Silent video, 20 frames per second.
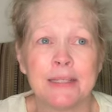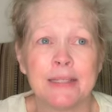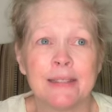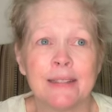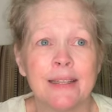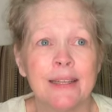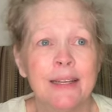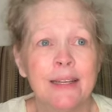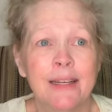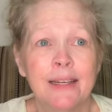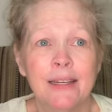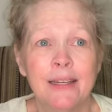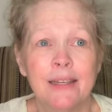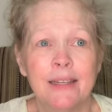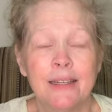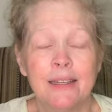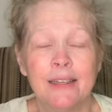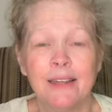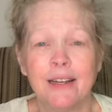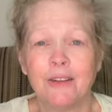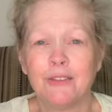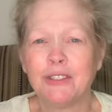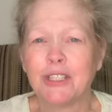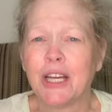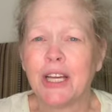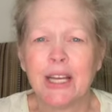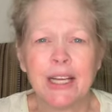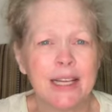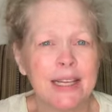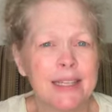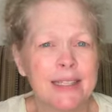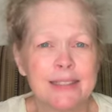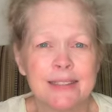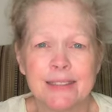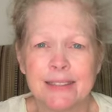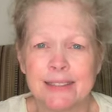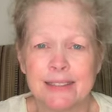and, dust and